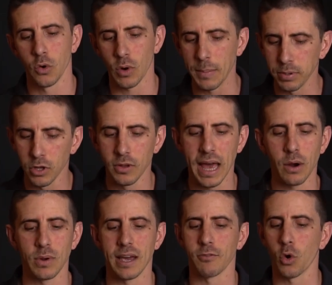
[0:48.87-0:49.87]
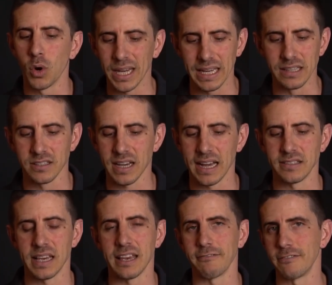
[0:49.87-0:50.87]
Right below that, we have quick
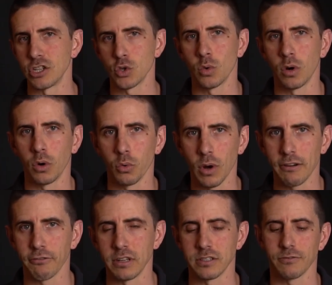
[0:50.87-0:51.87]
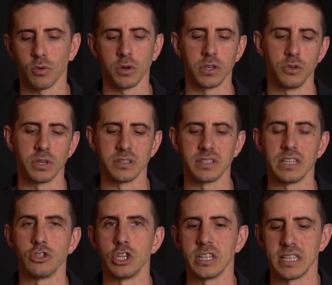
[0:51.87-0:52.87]
insights, a visual reference for you. You can see
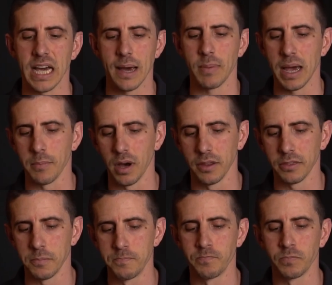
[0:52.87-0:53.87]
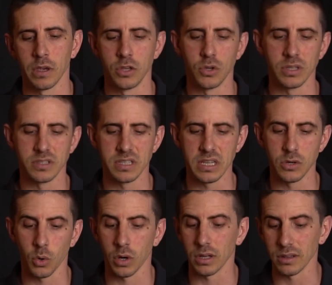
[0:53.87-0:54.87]
GCI by month. You can see
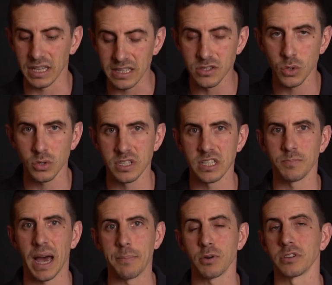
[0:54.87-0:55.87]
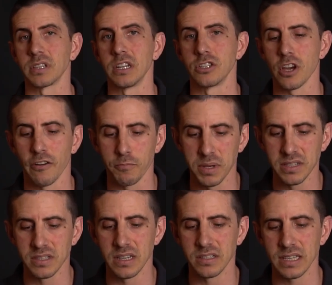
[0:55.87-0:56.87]
your lead sources by percentage of
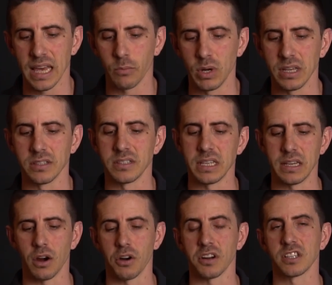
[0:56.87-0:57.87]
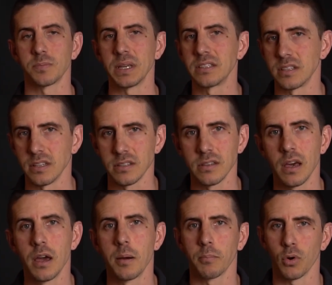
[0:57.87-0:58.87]
business, and we can see our expenses
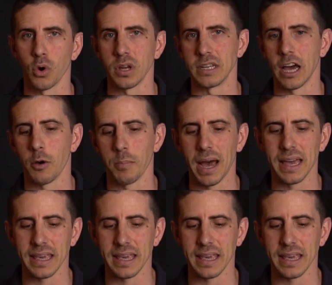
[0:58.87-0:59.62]
broken down by